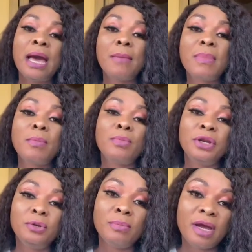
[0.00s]

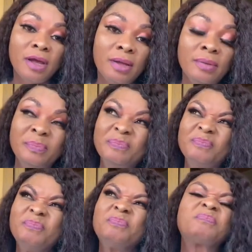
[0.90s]
Amamwenima.
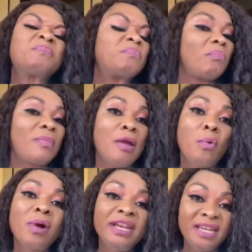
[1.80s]
Wenuma
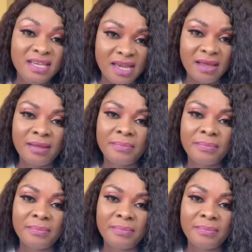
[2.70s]
and